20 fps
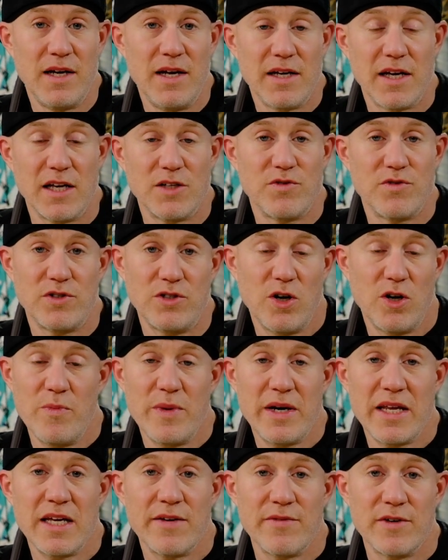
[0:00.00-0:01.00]
Because for so
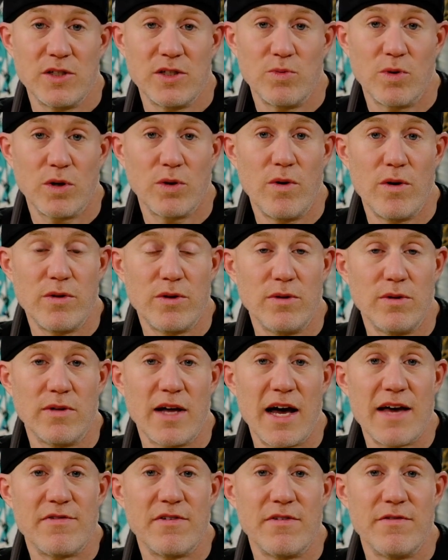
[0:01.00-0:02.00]
many of us, we're going through
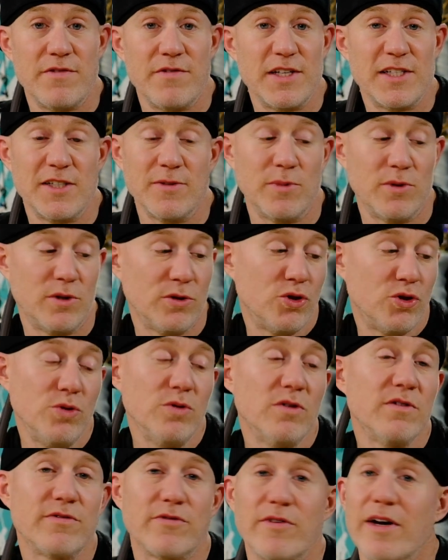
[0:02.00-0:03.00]
life invisible,
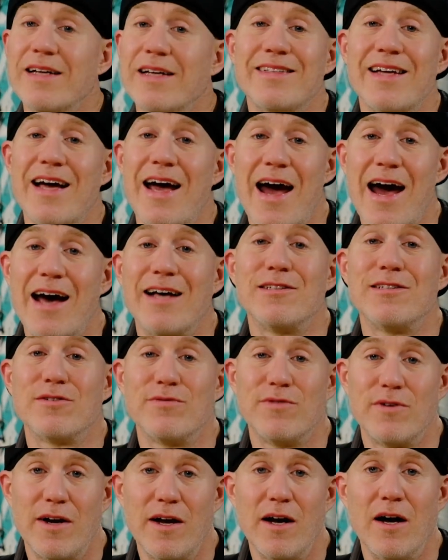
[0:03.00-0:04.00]
too afraid to ask
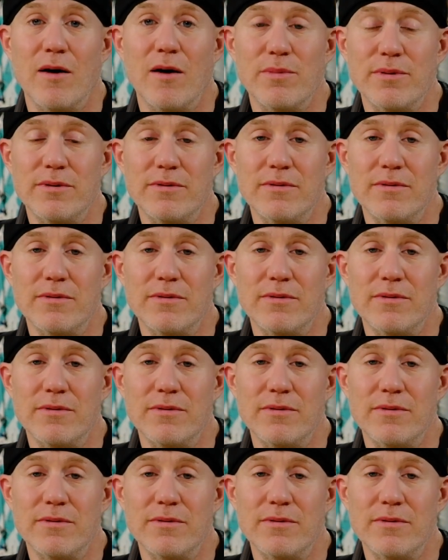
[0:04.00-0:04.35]
for help.